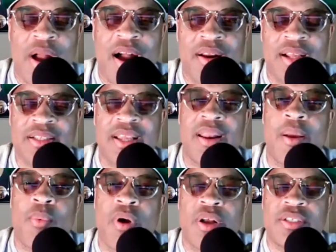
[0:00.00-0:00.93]
Wow,
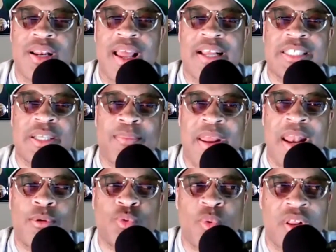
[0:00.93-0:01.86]
that was classic,
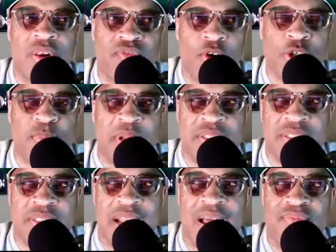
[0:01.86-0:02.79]
man. That was one of the first
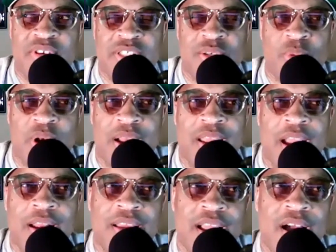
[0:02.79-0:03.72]
places that I visited when I
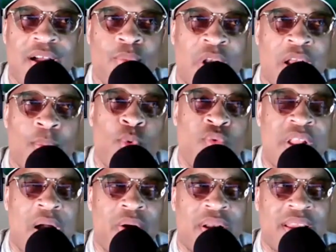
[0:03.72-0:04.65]
came to Cal, when I
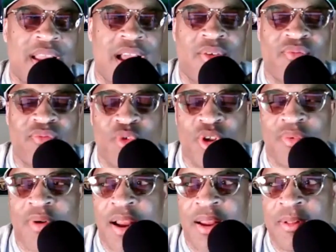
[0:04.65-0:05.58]
moved out here to
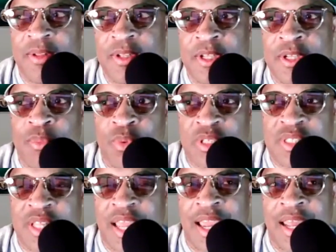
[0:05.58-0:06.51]
California, right?
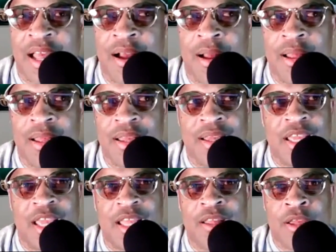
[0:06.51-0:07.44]
Now.
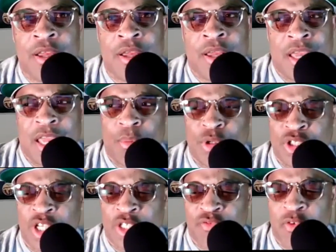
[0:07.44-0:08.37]
It
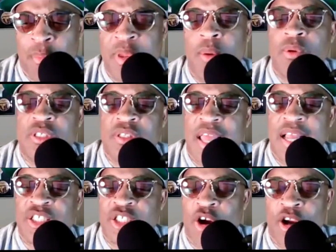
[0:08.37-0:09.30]
was just, for me, it was
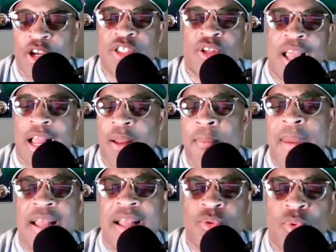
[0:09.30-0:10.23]
legendary. So, like, I
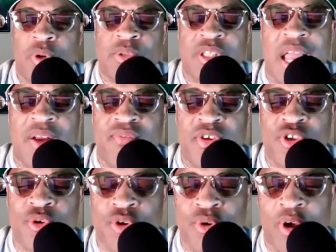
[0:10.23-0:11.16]
imagine what it was like
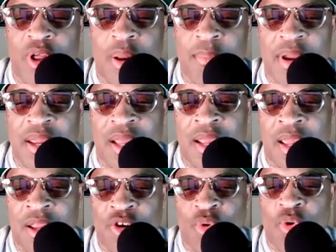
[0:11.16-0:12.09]
for you, you know what I mean?
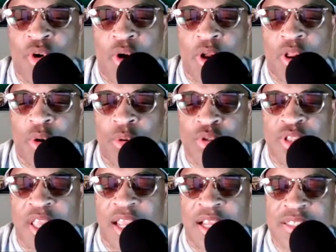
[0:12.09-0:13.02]
And doing all of
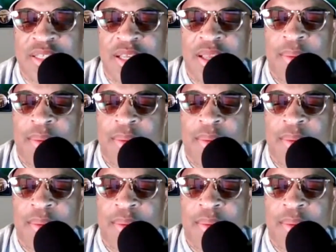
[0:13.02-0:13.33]
those things.